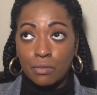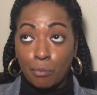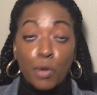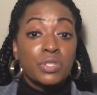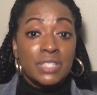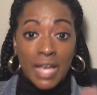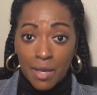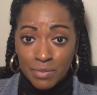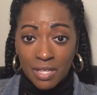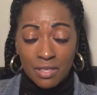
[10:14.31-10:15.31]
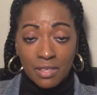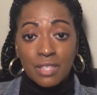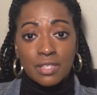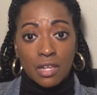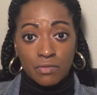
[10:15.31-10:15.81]
Most times I think
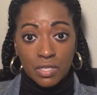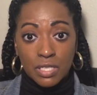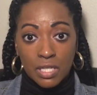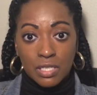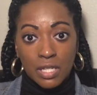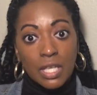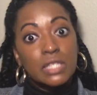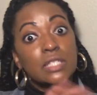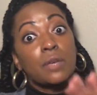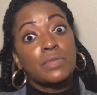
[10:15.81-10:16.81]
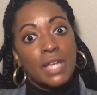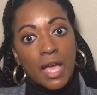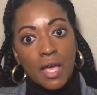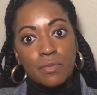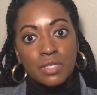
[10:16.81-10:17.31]
that's out of necessity, and
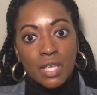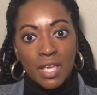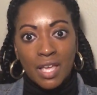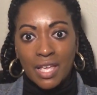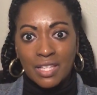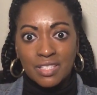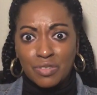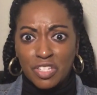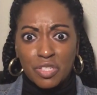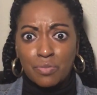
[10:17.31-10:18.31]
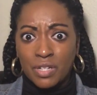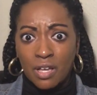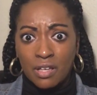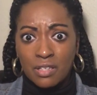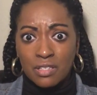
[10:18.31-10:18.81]
sometimes it's just
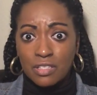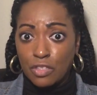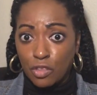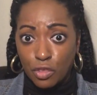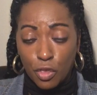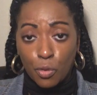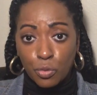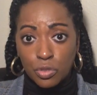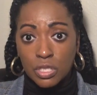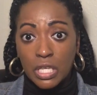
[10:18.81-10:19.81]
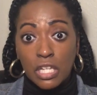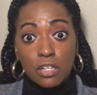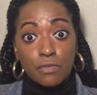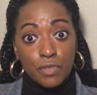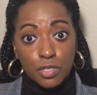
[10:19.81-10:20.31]
because those
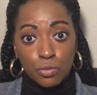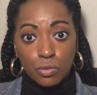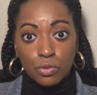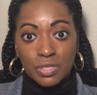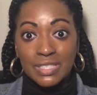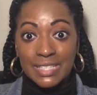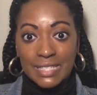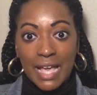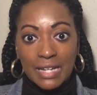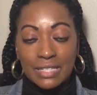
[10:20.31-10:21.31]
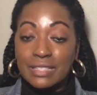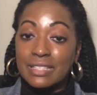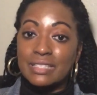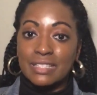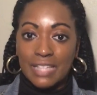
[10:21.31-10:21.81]
individuals decided
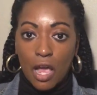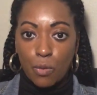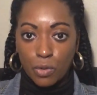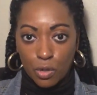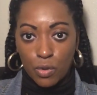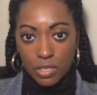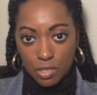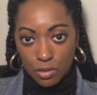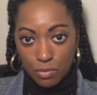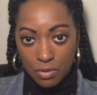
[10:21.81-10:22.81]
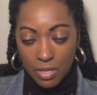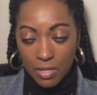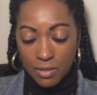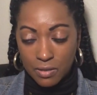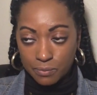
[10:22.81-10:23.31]
this is how we're going to do
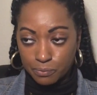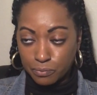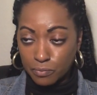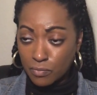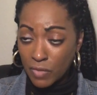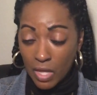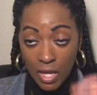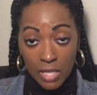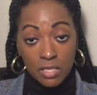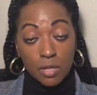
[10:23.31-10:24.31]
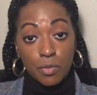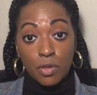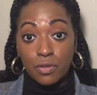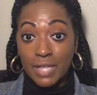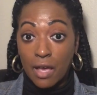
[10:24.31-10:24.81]
things. In some of
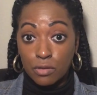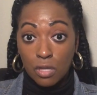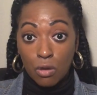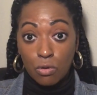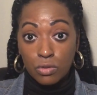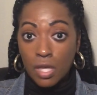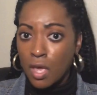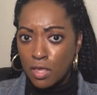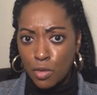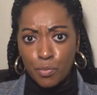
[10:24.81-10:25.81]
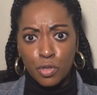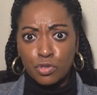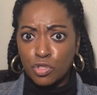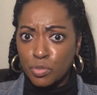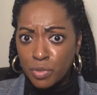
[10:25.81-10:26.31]
those households, the bills
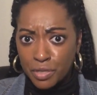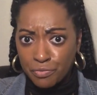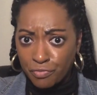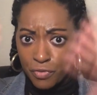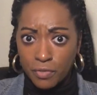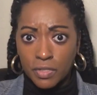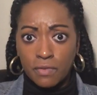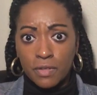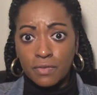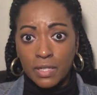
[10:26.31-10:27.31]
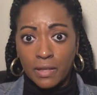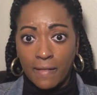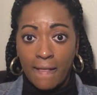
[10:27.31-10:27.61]
are split 50-50.